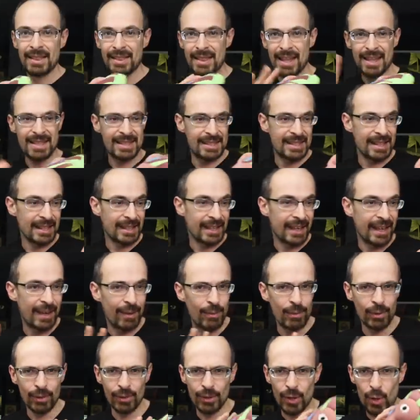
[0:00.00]
that's it,
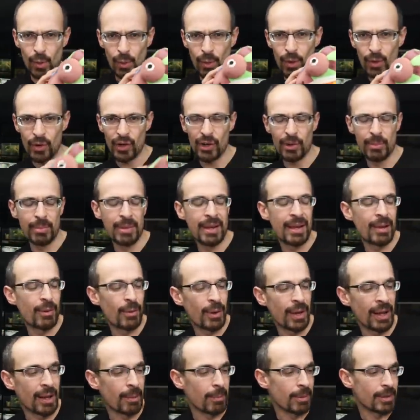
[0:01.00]
he will no longer be
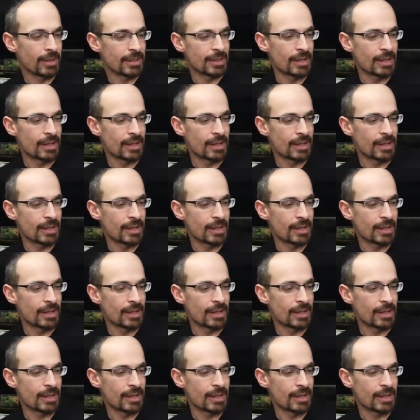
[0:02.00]
available.